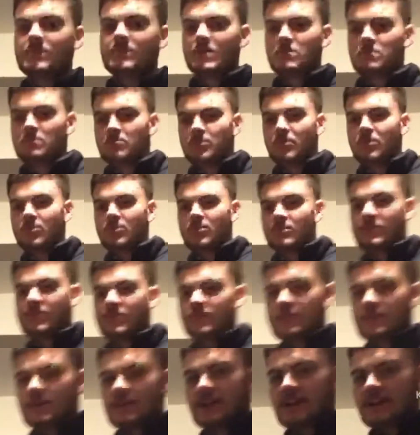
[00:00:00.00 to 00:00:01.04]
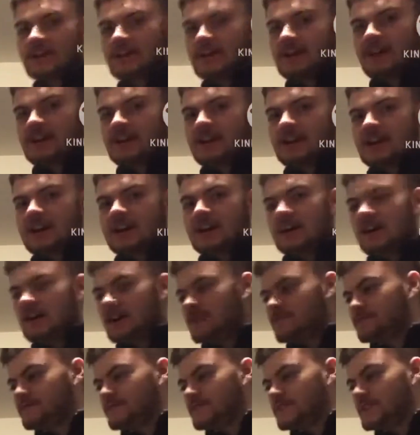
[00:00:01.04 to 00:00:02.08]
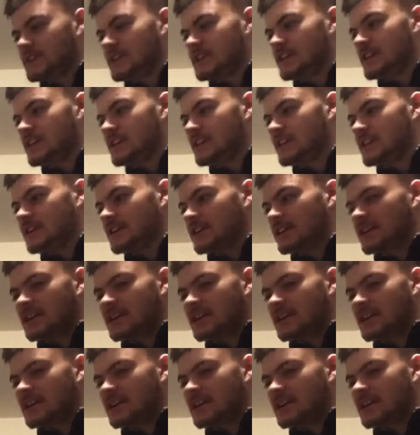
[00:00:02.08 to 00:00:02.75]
the birth of the,